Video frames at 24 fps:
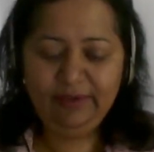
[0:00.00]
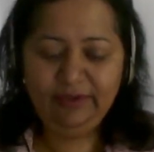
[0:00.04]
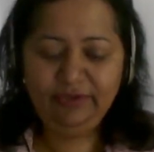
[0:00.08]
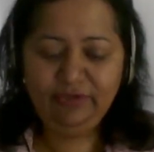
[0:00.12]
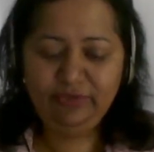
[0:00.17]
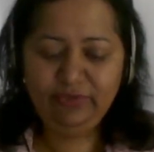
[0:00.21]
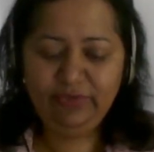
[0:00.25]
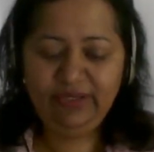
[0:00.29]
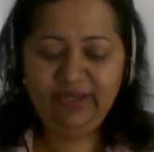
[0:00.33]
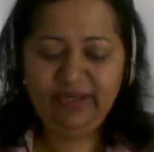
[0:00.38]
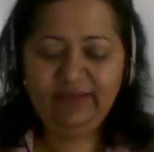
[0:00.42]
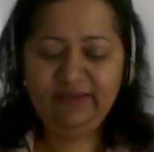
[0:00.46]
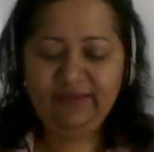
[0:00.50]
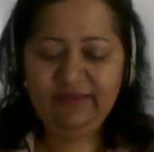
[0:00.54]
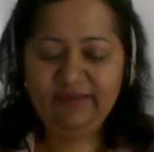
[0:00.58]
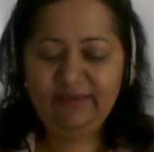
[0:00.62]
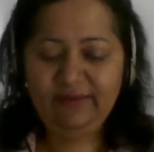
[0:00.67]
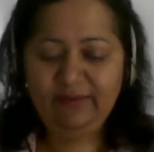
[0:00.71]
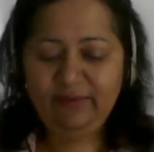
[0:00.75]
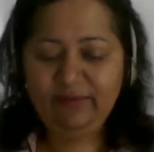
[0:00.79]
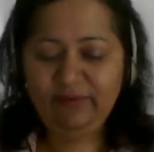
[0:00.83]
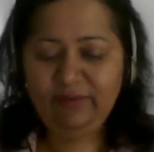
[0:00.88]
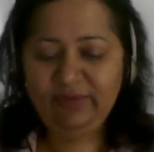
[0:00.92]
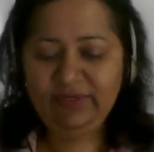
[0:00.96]
doing
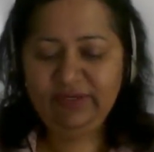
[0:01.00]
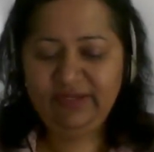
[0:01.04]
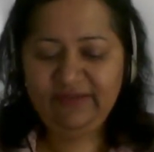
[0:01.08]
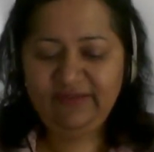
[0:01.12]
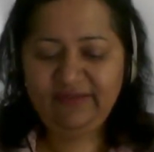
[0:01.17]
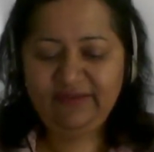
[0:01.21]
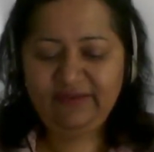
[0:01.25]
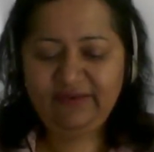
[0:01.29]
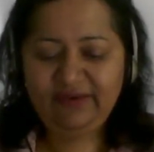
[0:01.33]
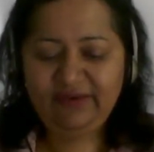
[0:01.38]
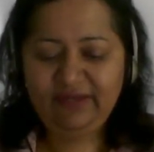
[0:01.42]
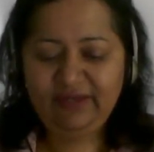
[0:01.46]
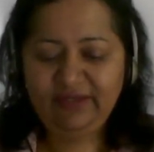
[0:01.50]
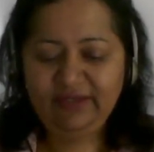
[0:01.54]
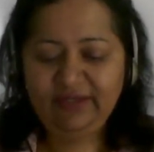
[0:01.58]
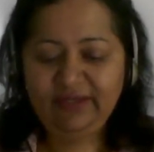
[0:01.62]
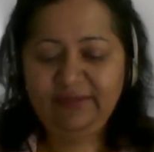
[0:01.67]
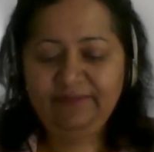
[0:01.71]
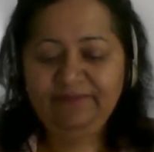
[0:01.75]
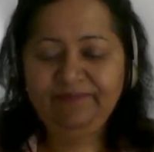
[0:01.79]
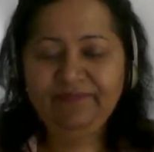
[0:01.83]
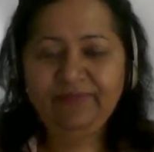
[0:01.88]
what is right